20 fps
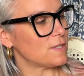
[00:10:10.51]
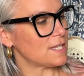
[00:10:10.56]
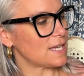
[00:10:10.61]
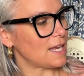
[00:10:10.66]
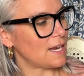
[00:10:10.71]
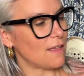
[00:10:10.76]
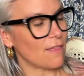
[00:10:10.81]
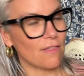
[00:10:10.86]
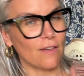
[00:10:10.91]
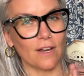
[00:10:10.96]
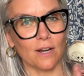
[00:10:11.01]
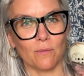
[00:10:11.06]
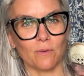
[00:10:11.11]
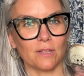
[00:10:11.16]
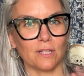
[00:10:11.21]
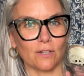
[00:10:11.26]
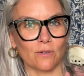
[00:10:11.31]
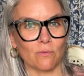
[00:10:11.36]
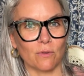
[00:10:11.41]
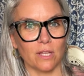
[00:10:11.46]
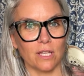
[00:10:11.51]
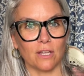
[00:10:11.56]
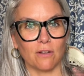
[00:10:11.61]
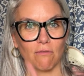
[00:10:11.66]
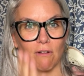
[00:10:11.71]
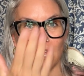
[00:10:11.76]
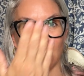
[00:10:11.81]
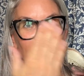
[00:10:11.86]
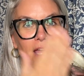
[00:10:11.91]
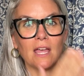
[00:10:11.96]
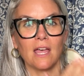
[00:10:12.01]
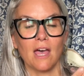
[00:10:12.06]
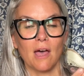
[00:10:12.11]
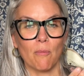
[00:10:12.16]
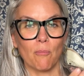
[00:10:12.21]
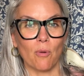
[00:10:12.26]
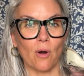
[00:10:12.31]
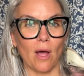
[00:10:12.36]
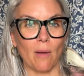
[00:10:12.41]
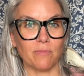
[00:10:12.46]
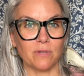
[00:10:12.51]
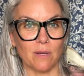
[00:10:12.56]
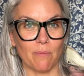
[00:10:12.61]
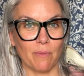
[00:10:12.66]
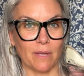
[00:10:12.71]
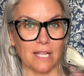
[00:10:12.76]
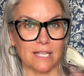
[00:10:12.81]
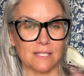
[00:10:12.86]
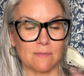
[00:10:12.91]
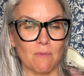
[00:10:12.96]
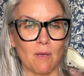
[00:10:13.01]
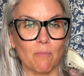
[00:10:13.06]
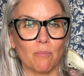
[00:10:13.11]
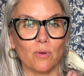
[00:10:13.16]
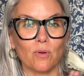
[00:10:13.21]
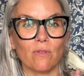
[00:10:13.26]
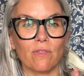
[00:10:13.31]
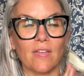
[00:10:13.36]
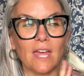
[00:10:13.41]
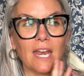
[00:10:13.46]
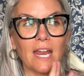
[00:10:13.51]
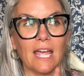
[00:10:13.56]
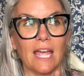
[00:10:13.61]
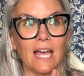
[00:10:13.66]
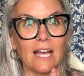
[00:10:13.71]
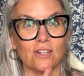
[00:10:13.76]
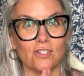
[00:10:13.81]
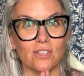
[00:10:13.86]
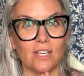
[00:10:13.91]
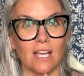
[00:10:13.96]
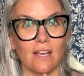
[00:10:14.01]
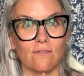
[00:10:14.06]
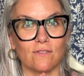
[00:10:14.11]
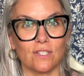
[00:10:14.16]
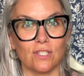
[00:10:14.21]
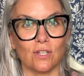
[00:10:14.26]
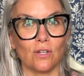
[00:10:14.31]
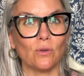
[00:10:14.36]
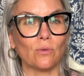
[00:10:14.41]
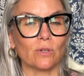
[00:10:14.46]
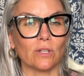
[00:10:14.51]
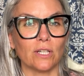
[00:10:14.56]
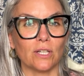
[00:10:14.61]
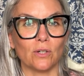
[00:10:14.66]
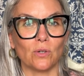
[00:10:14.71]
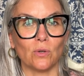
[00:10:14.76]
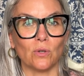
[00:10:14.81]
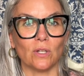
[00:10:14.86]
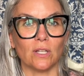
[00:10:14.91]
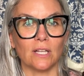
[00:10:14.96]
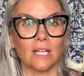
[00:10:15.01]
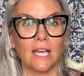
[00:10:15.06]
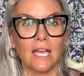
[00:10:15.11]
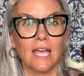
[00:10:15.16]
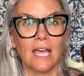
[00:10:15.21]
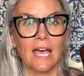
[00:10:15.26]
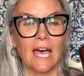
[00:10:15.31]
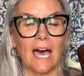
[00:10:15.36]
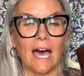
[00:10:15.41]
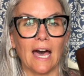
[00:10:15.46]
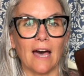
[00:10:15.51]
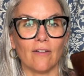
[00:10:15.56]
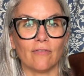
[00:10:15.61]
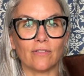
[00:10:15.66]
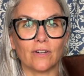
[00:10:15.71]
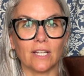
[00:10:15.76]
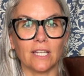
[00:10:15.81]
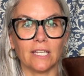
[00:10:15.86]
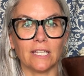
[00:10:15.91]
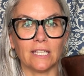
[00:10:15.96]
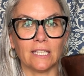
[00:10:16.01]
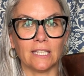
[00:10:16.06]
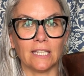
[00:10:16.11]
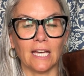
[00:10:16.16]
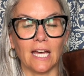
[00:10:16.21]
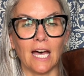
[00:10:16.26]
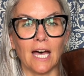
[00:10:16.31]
and I thought it would look really great propped up against my booth. And I actually have two really cool African